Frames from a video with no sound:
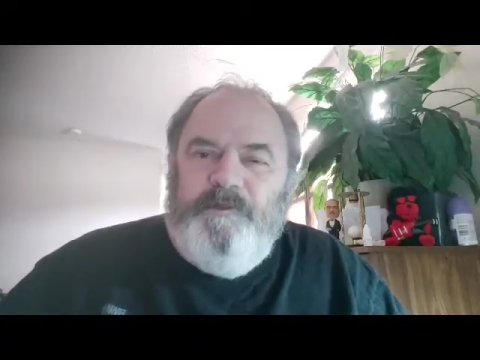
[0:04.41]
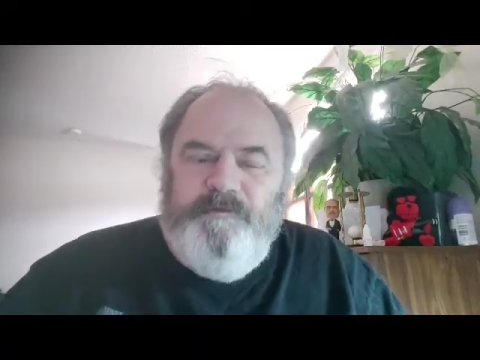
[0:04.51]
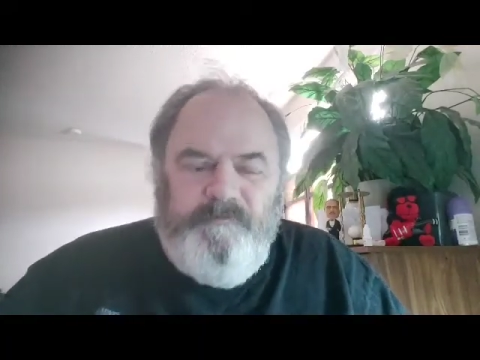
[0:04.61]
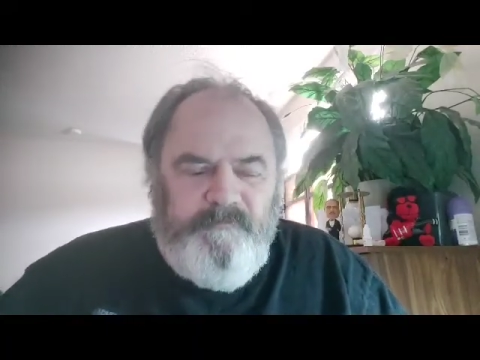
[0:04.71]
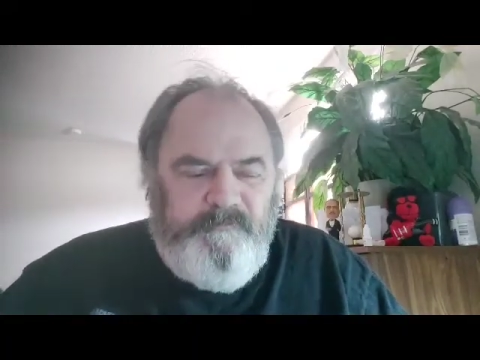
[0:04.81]
and
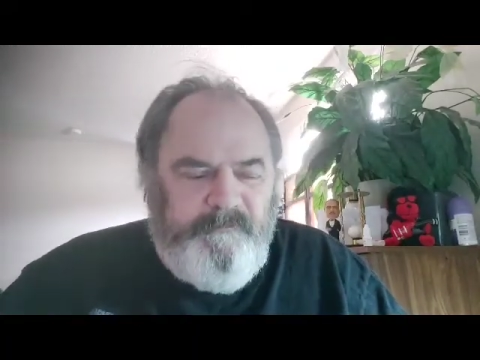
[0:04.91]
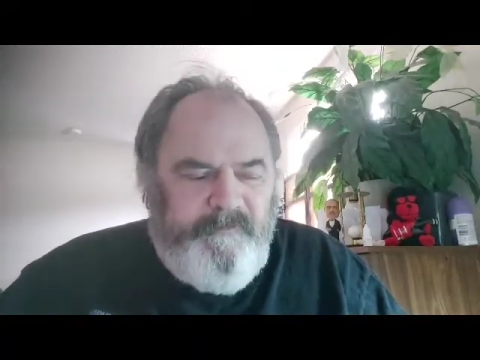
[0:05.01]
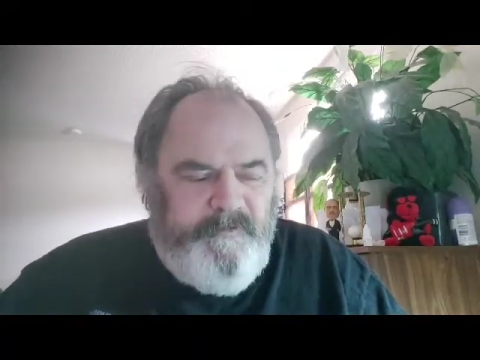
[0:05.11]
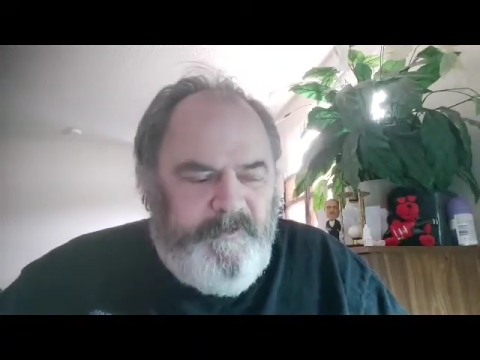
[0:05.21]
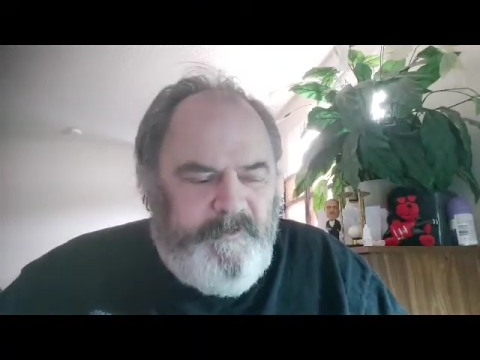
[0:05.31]

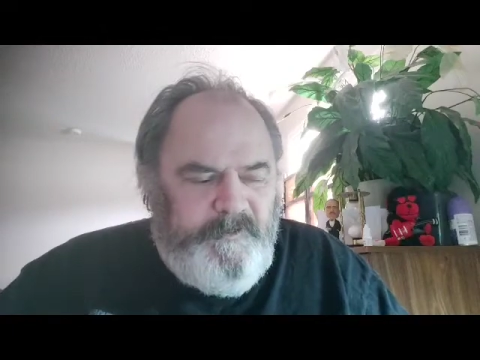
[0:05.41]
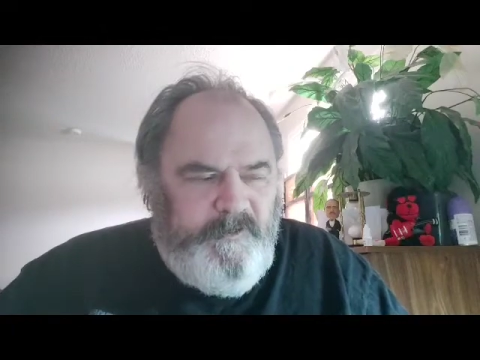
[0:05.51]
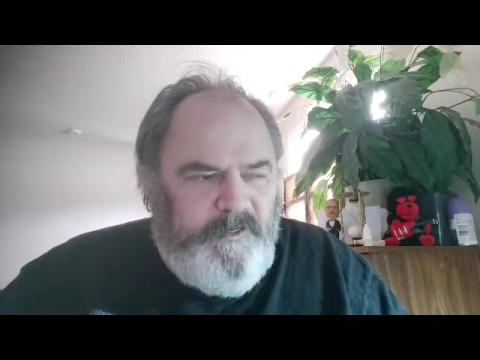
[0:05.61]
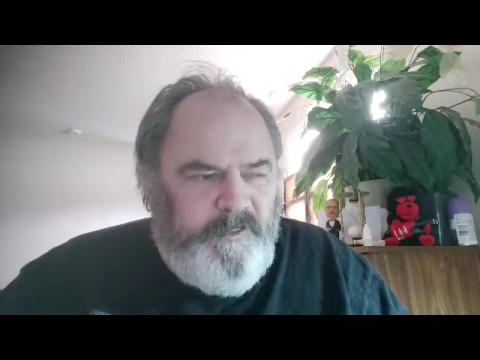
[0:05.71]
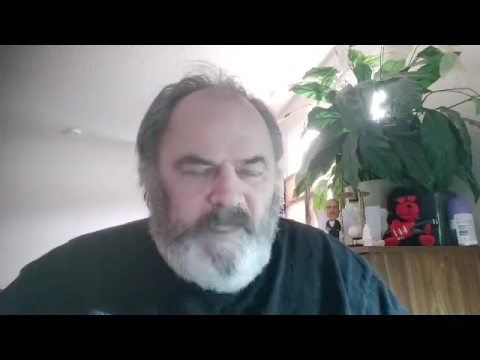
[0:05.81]

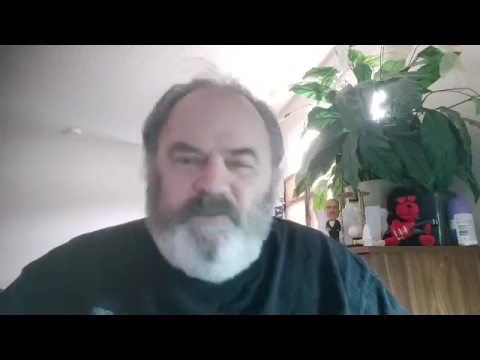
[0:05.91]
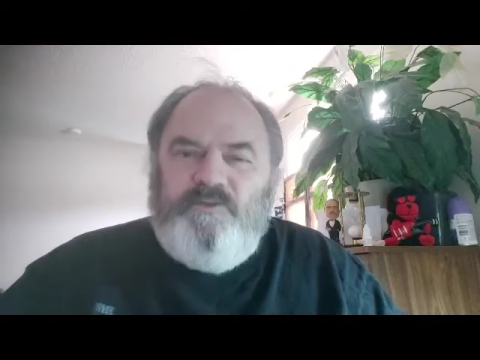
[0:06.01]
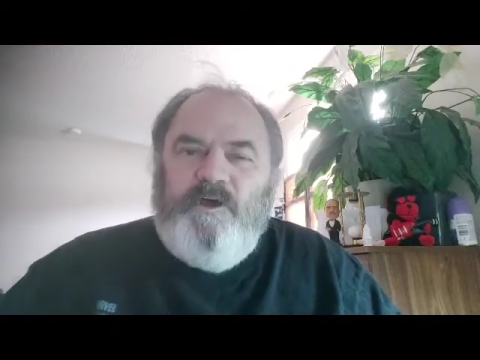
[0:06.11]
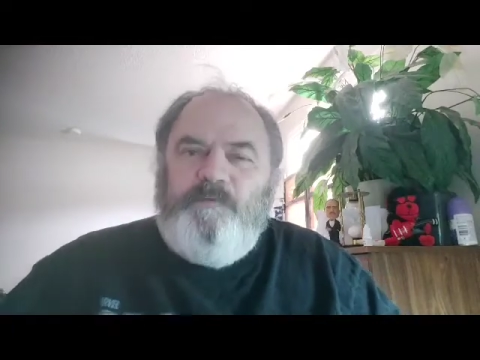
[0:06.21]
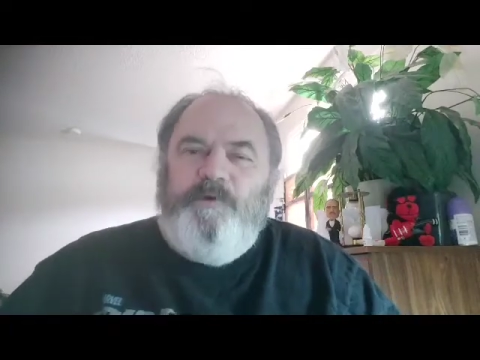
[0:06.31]
I'd like to
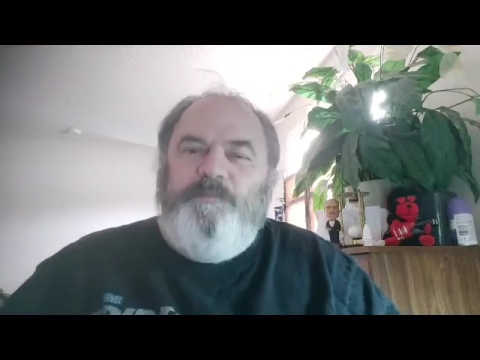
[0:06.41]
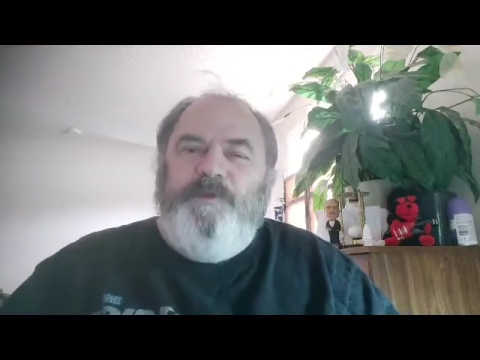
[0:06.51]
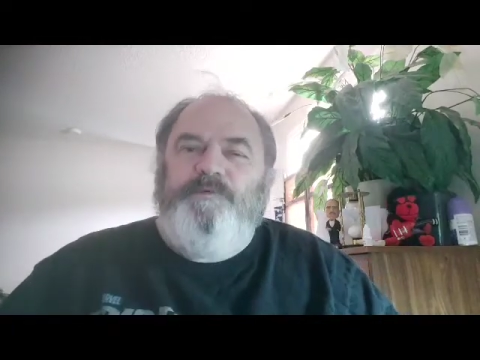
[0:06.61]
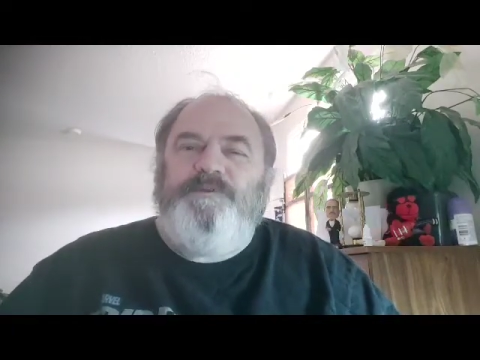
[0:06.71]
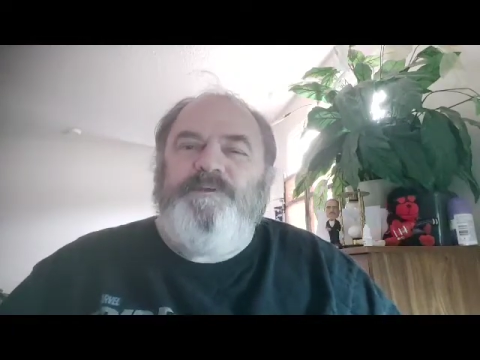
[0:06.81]
talk about
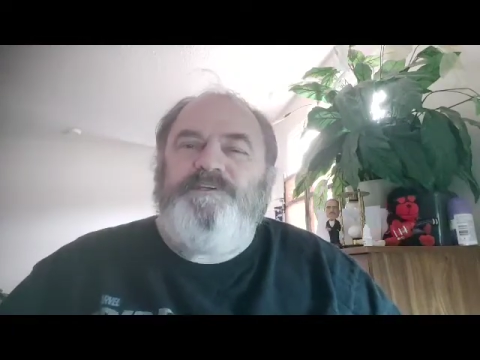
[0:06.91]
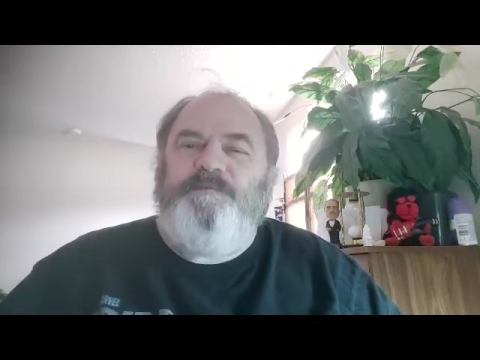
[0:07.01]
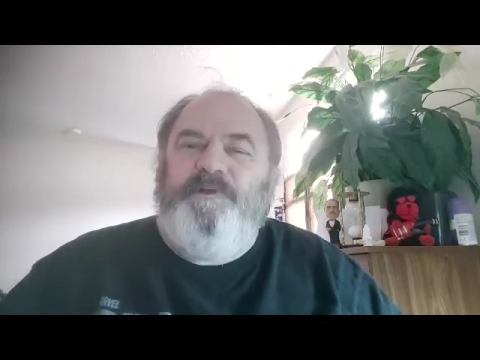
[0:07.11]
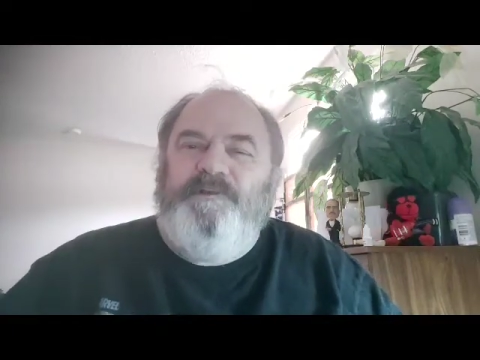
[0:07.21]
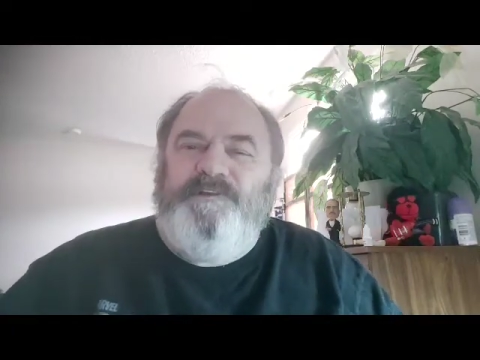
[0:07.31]
people with
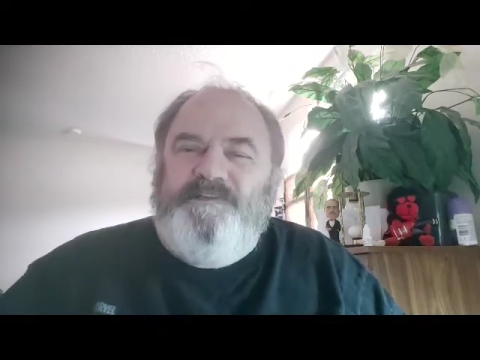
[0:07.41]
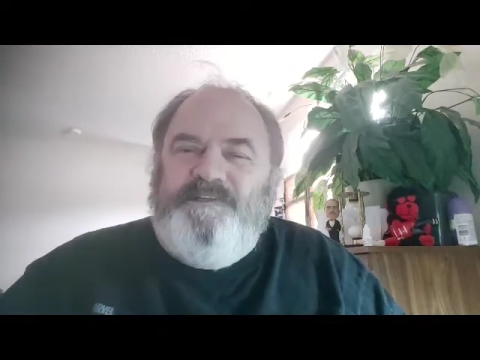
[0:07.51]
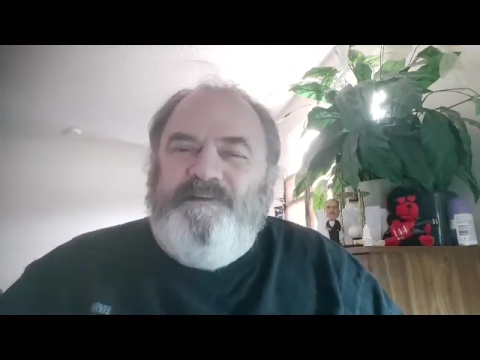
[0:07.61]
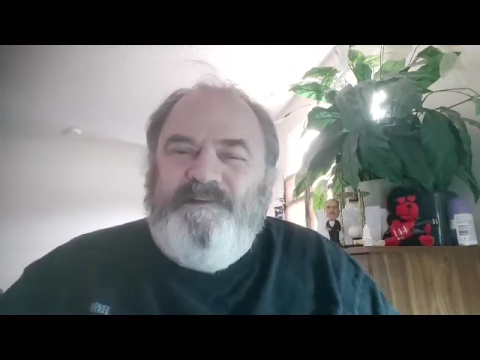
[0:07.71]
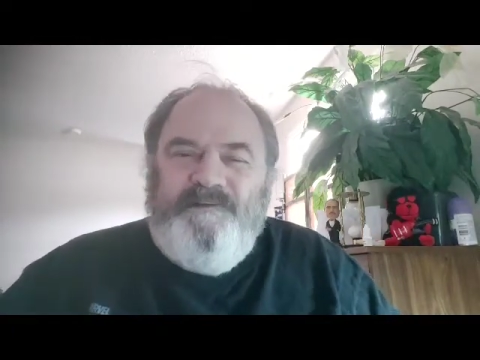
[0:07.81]
disabilities
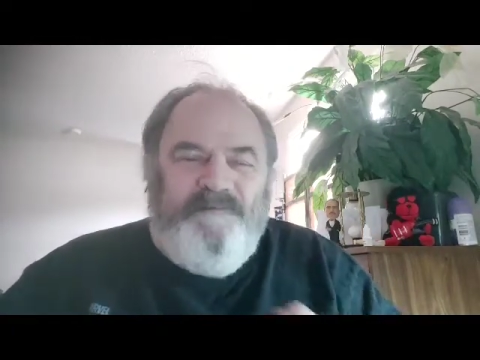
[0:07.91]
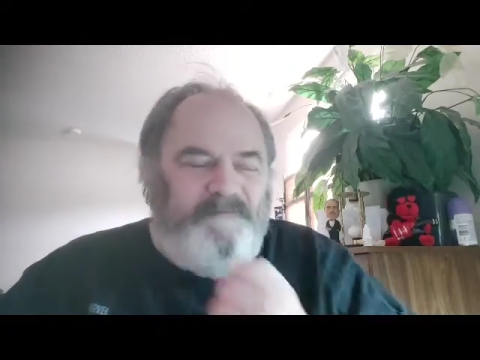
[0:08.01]
today.